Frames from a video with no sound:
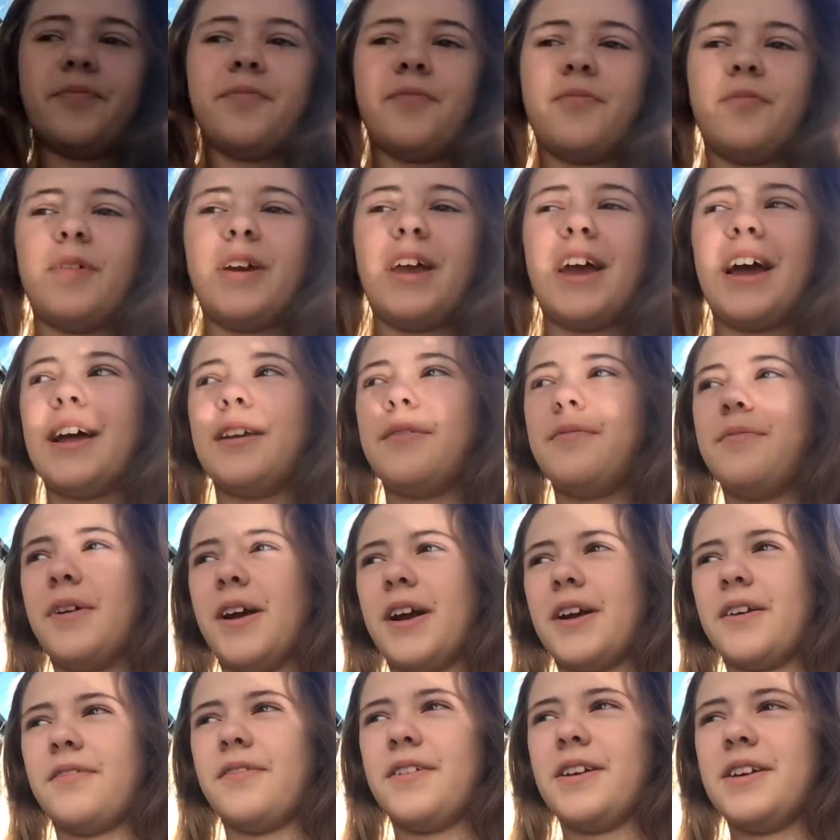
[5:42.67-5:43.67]
we had
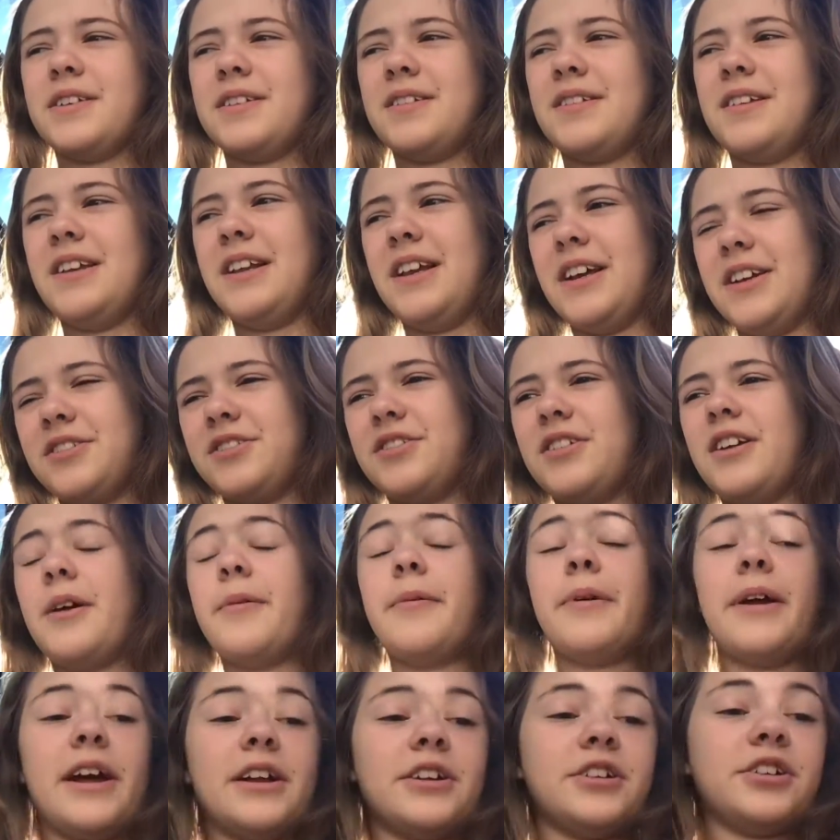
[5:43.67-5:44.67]
breakfast, and yesterday we
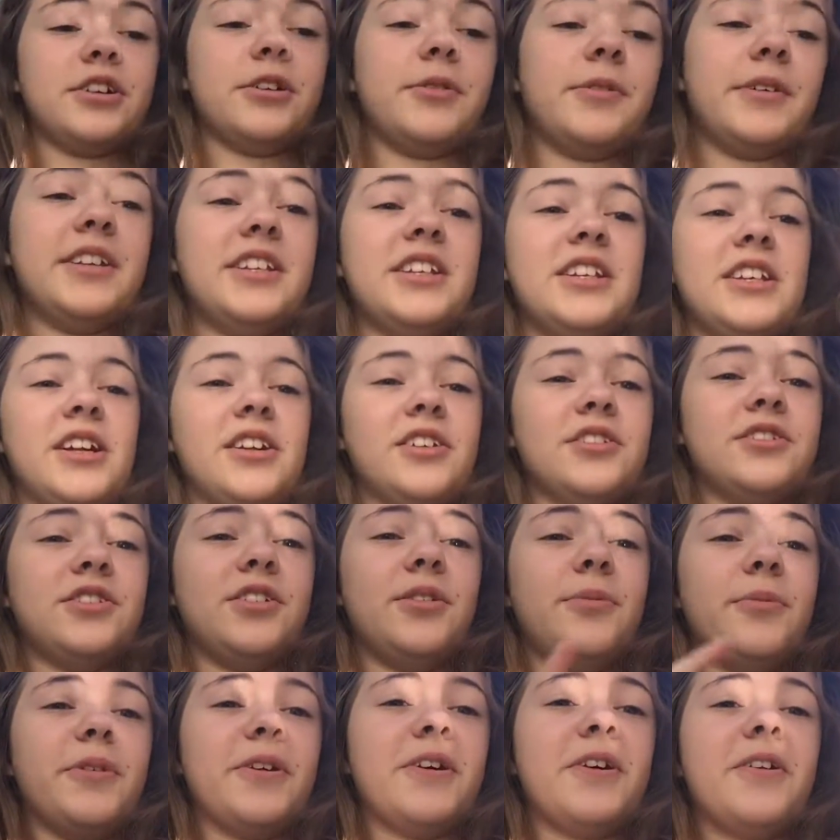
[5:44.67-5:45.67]
had Valentino's, and
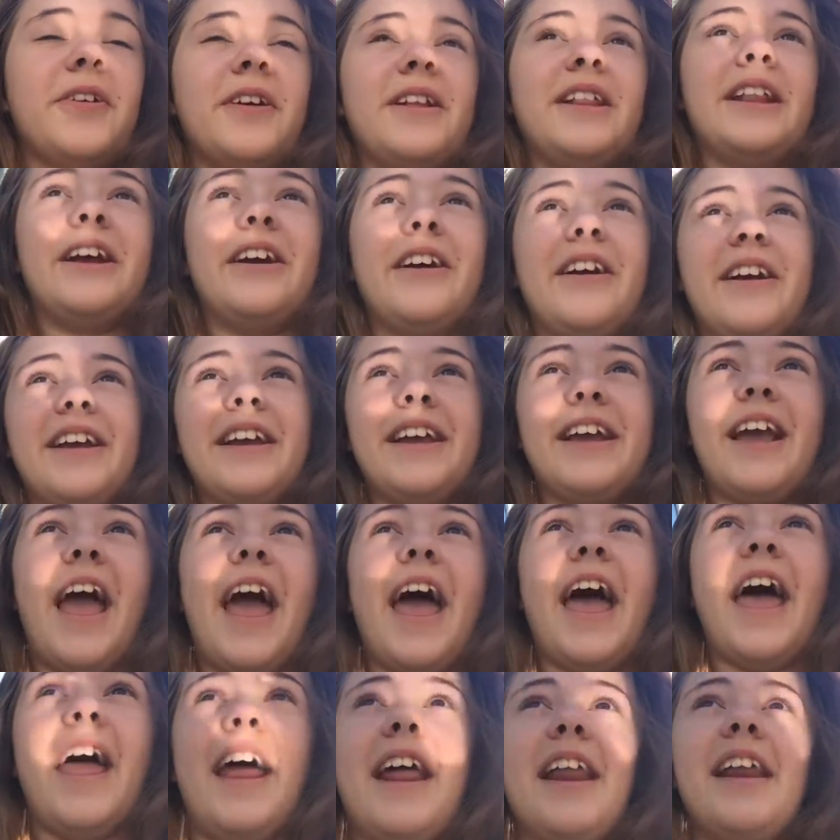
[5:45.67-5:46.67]
we're going there
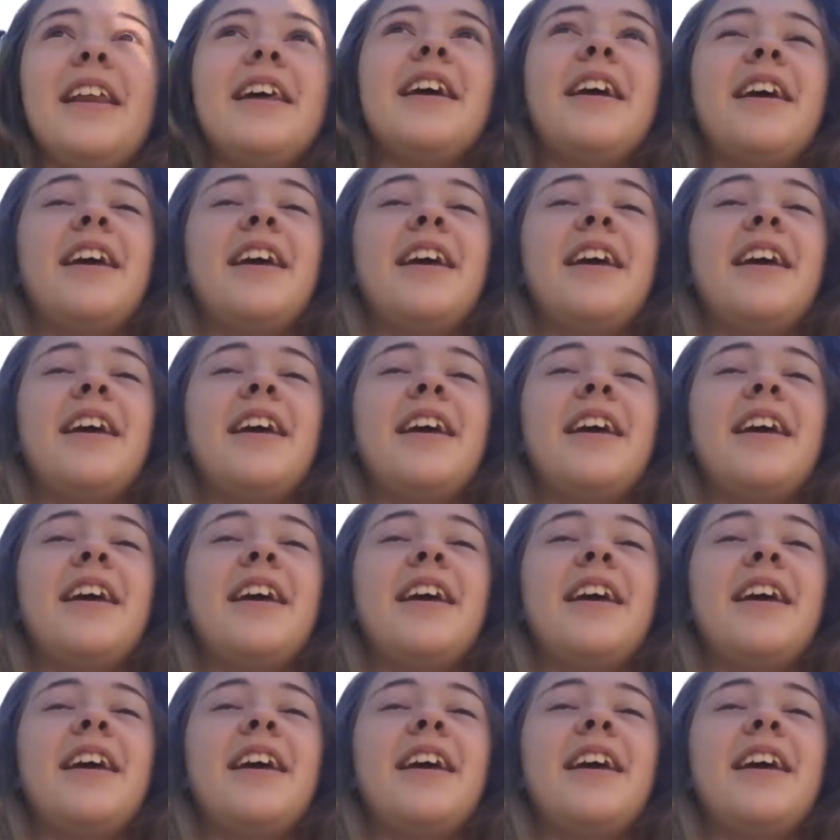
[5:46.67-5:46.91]
again.